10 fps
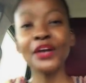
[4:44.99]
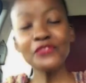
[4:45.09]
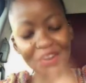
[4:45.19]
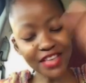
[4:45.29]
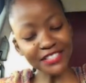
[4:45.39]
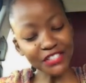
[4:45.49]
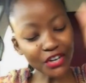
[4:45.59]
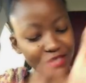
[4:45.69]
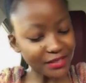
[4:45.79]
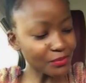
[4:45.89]
For a thousand
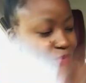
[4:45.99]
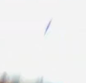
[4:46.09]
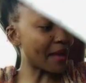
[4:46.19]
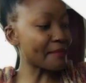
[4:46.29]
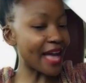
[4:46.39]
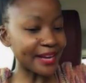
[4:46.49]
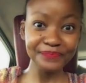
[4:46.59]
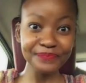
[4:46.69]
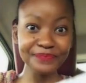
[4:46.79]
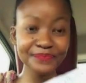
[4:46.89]
years when we come back.
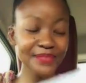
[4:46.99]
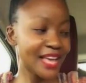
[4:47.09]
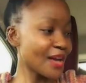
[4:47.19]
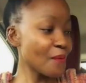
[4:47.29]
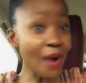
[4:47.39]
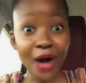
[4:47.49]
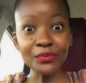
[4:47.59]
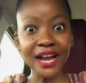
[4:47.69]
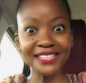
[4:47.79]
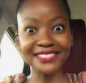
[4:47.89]
Wow, right?